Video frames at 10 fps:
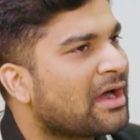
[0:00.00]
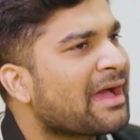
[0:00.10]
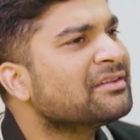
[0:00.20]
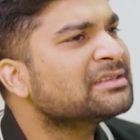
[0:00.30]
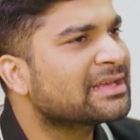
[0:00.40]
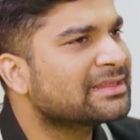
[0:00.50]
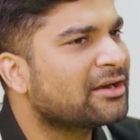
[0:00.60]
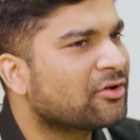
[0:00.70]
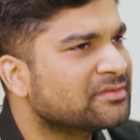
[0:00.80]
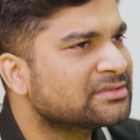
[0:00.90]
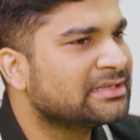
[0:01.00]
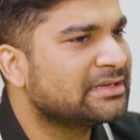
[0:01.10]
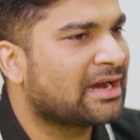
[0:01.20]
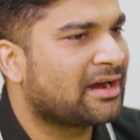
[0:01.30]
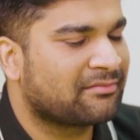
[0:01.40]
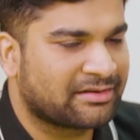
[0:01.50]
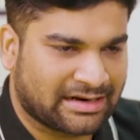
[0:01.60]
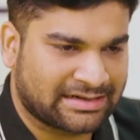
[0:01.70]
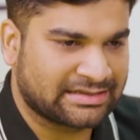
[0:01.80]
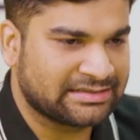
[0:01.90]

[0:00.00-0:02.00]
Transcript: Having said that, obviously, at